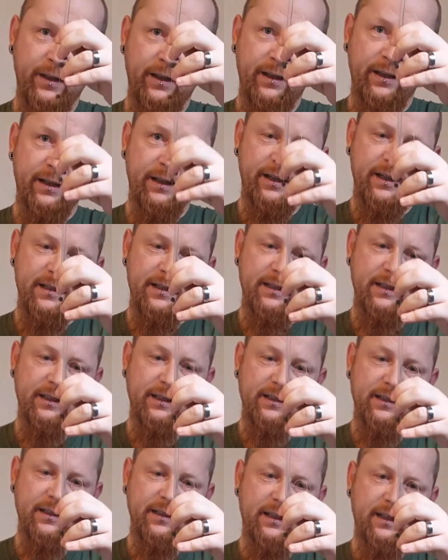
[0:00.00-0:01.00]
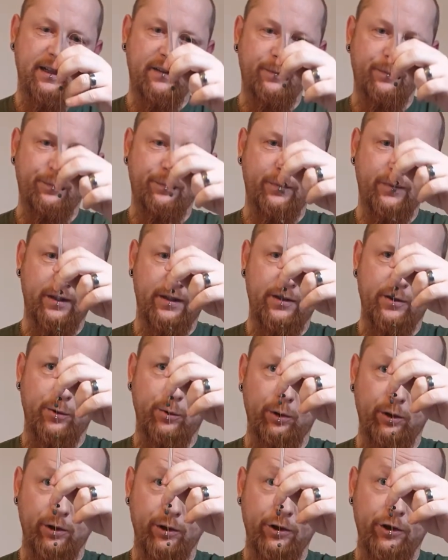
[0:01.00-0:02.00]
As you can tell, it's
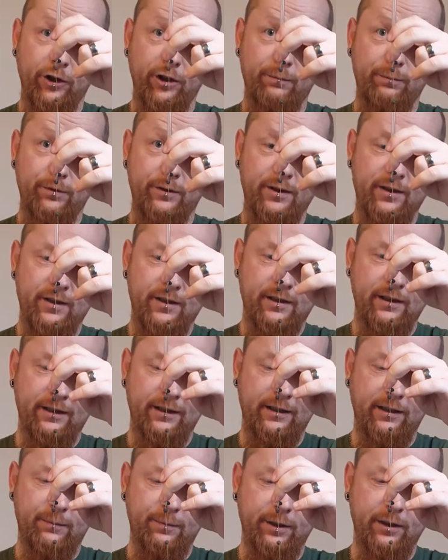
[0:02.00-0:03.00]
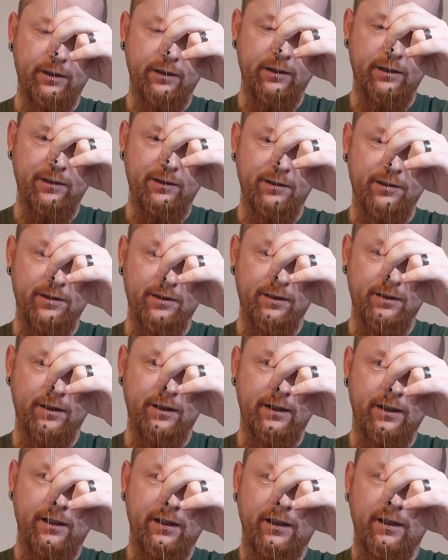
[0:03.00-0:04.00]
called shirt button style because
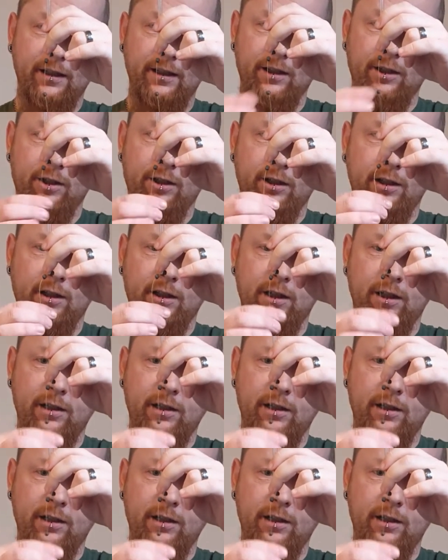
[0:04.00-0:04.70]
the shot are